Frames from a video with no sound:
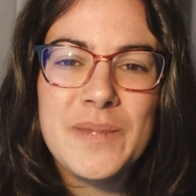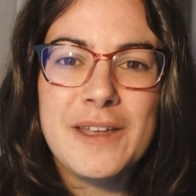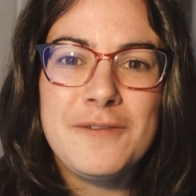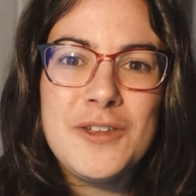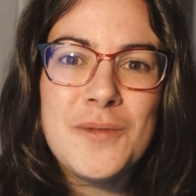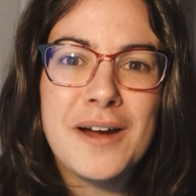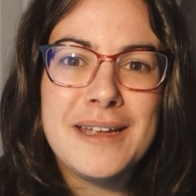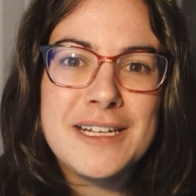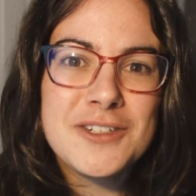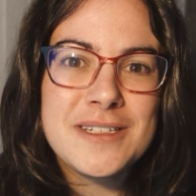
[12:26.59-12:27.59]
If you are
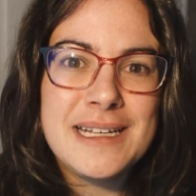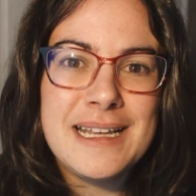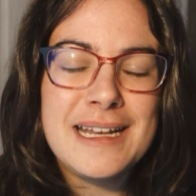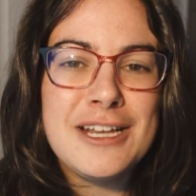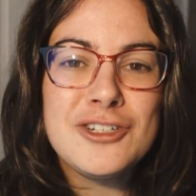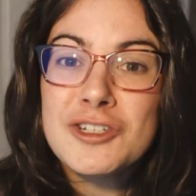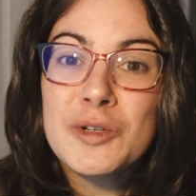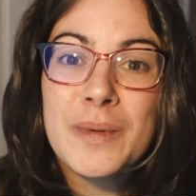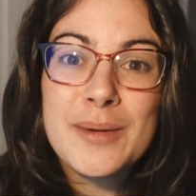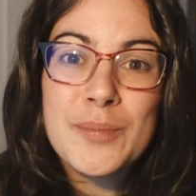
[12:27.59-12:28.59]
interested in a
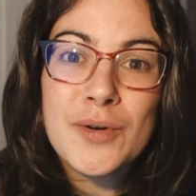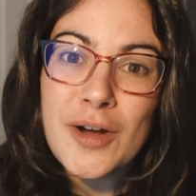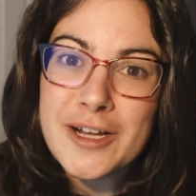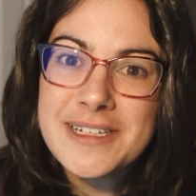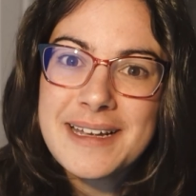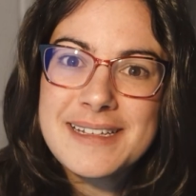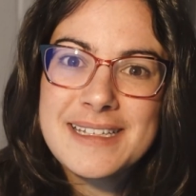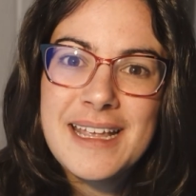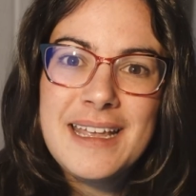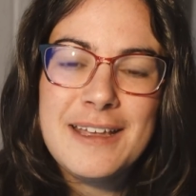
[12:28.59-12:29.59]
gingerbread project,